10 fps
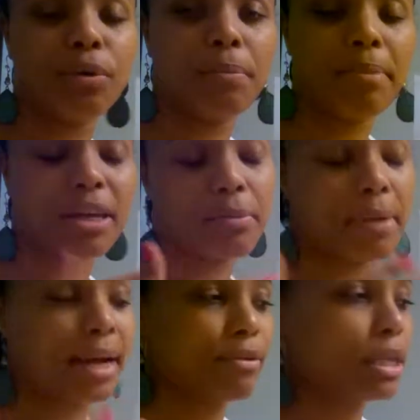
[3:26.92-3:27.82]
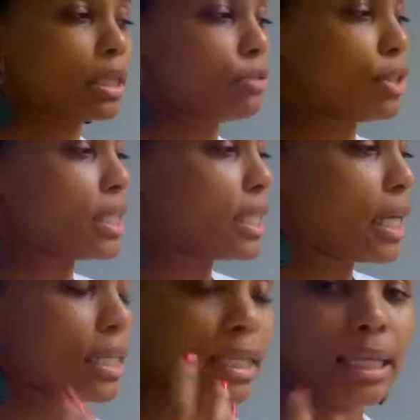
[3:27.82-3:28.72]
make your background look really
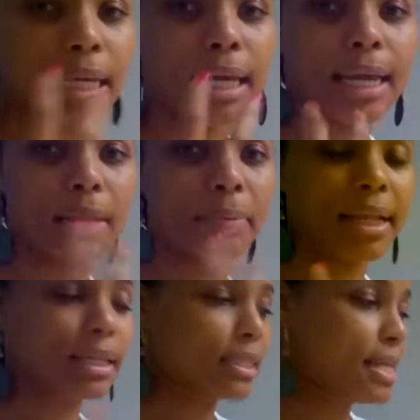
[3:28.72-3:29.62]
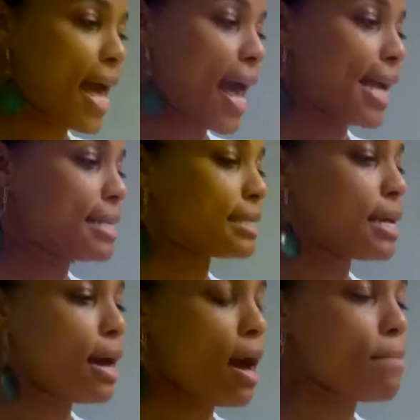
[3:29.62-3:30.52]
good and appealing to the eyes.
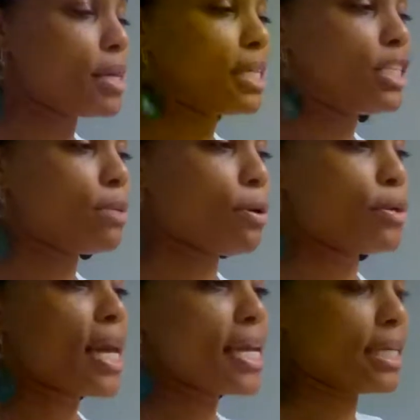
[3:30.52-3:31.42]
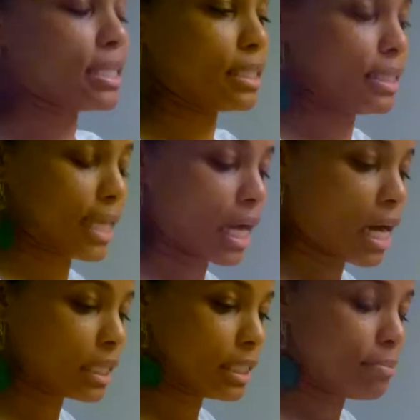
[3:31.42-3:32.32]
Alicia Monet is a
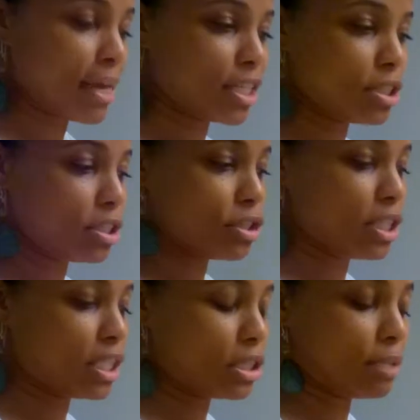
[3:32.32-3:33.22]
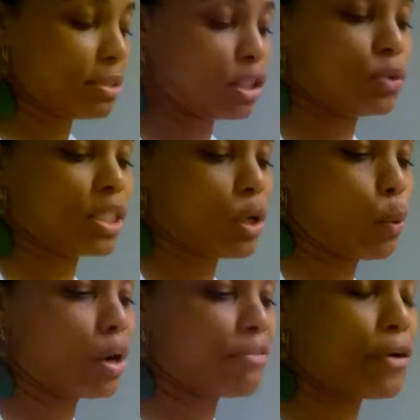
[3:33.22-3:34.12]
psychology major, so she's going to be doing
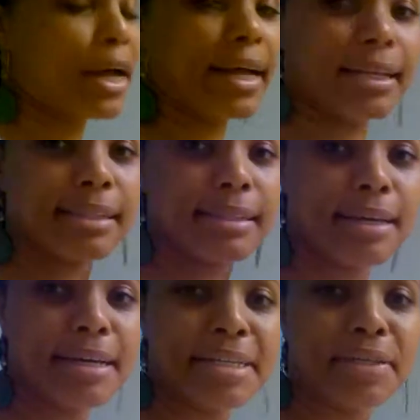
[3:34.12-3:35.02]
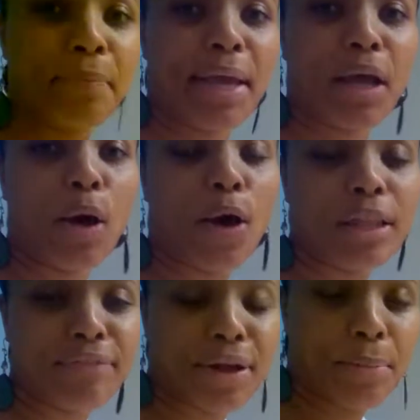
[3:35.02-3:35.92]
some work for us to make
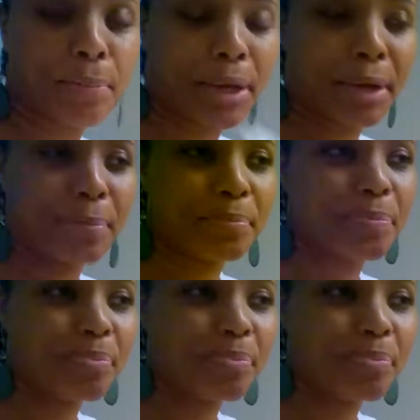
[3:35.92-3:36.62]
all of our